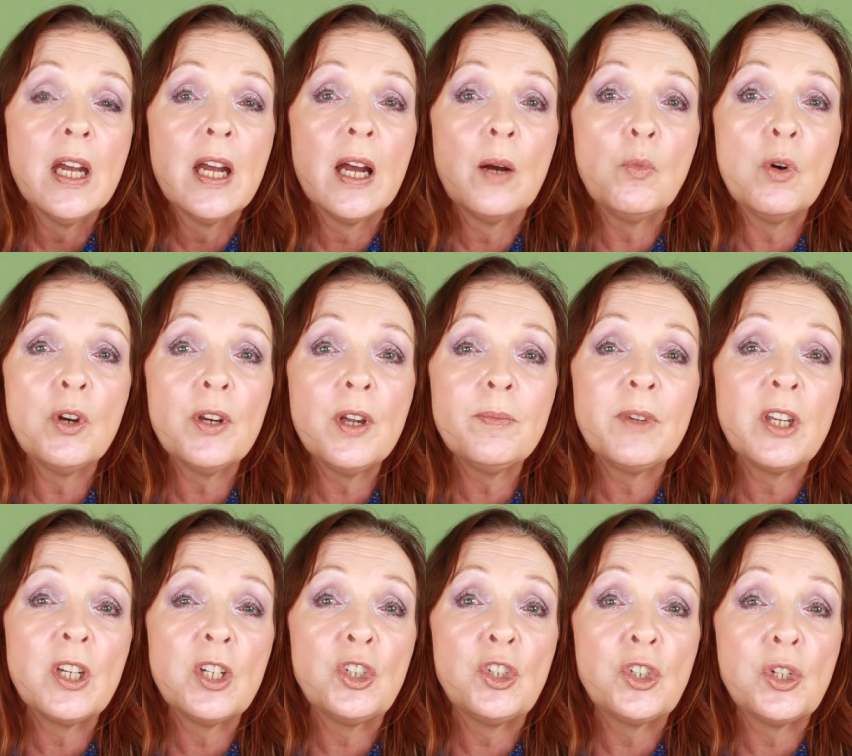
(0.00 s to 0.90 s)
And what I'm
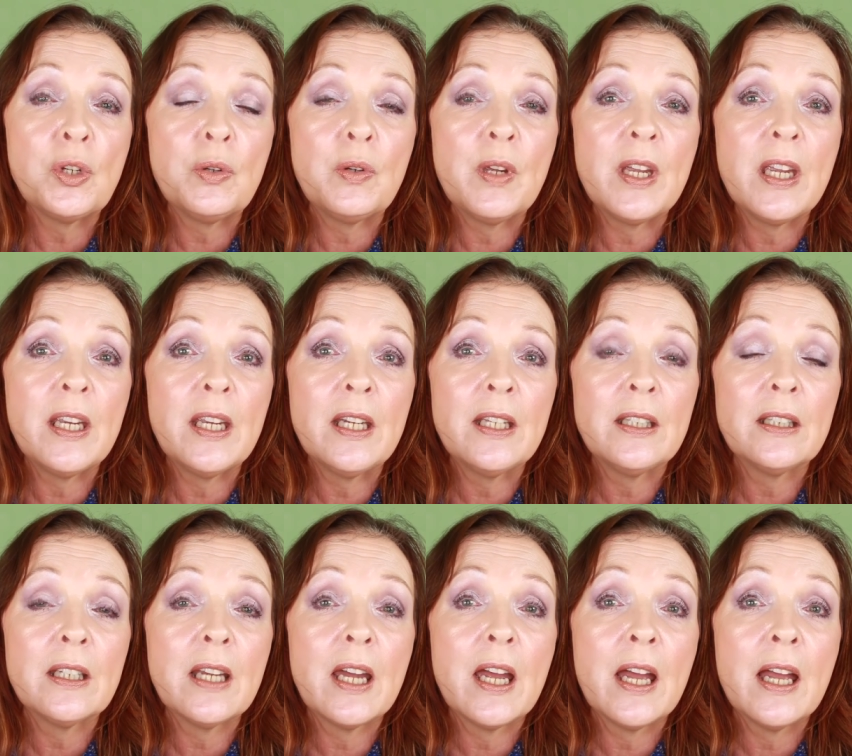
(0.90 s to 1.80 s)
going to do
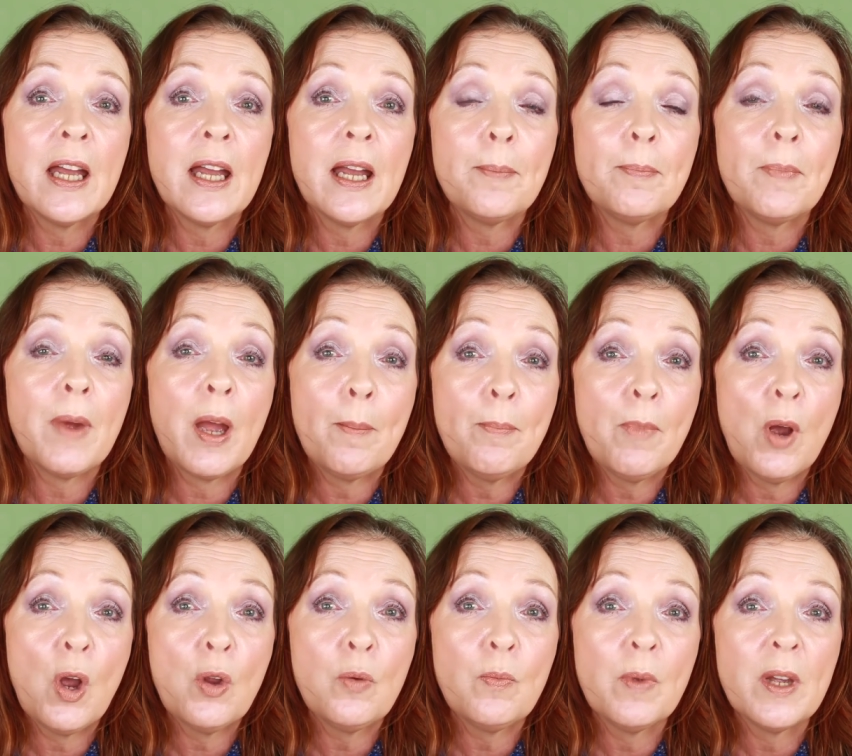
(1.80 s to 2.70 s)
in um, a
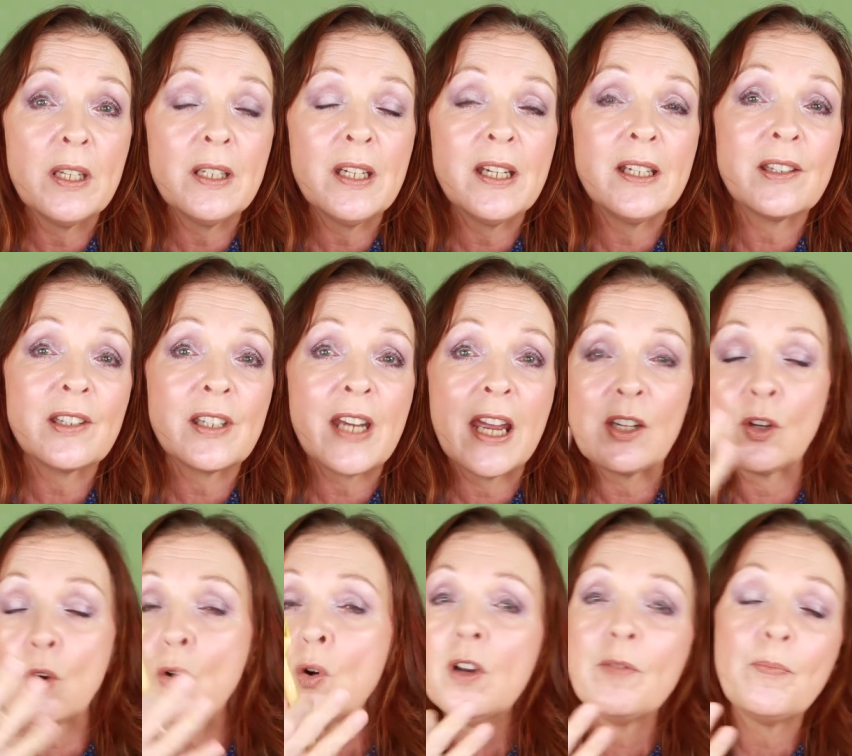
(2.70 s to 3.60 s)
moment is
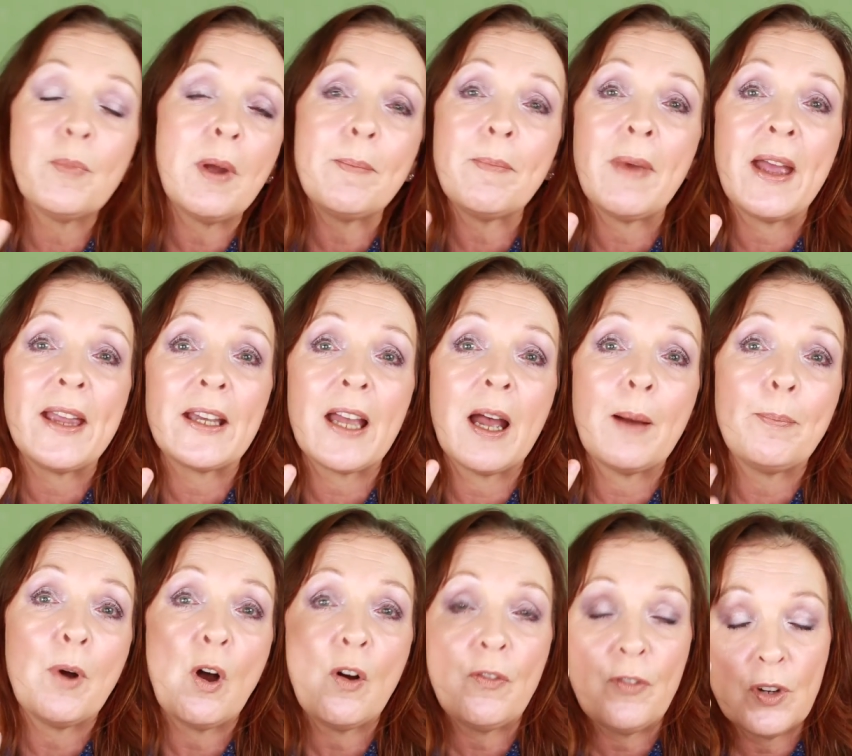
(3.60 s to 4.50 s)
take all of my
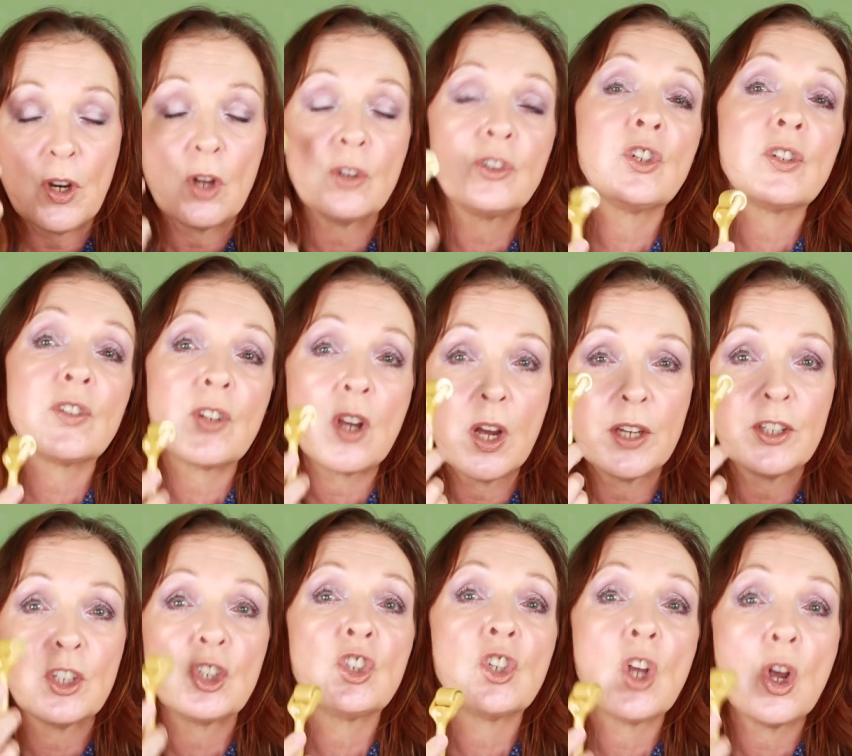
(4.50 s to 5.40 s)
makeup off and I'll just
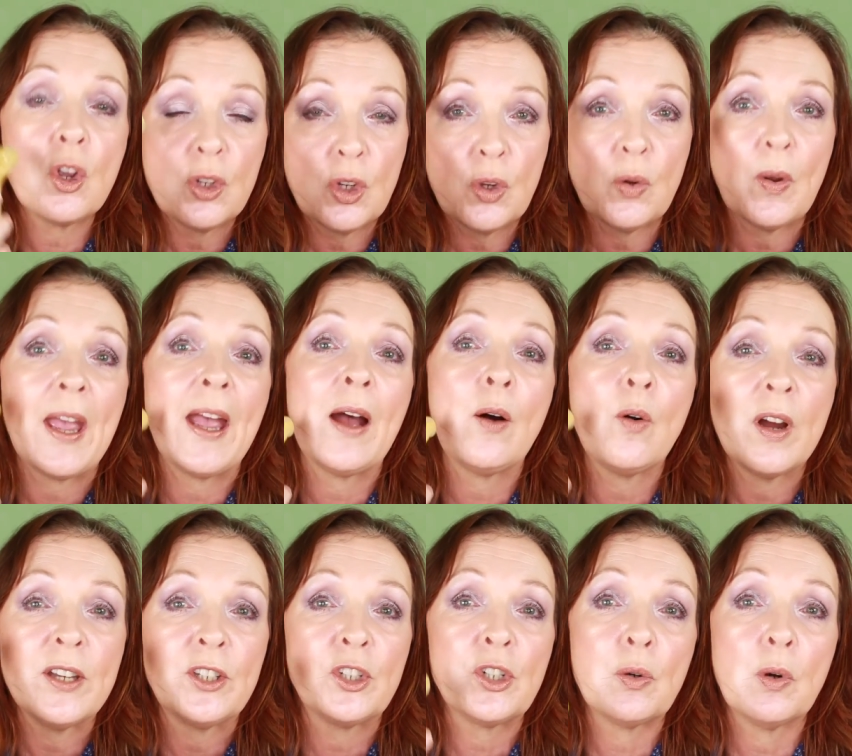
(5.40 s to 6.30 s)
kind of show you how
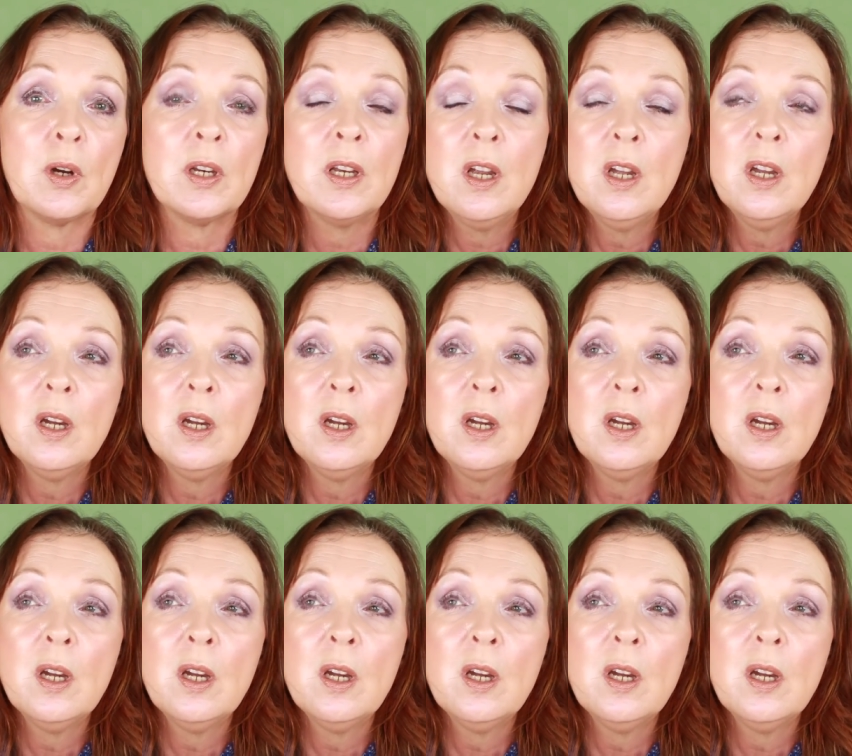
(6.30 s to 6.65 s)
I do it.